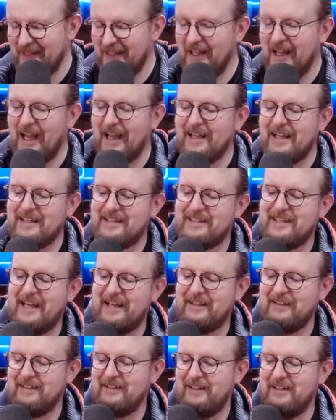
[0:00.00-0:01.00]
I guess
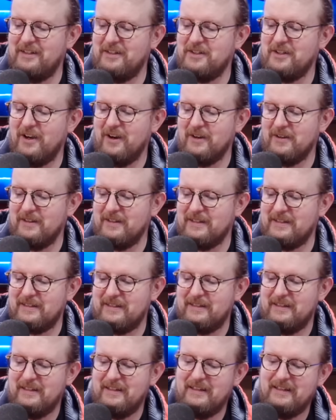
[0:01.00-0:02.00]
technically the TARDIS
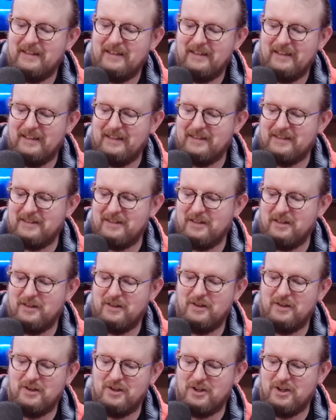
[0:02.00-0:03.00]
is
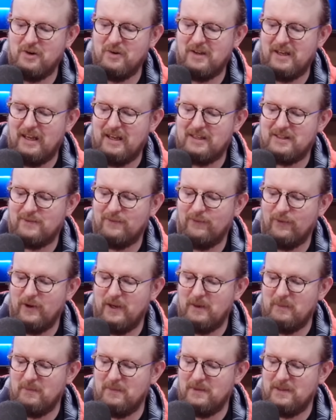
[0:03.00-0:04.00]
a showcase
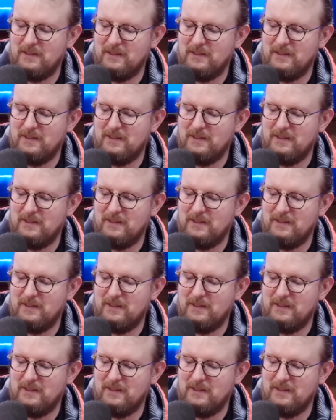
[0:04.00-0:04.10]
frame,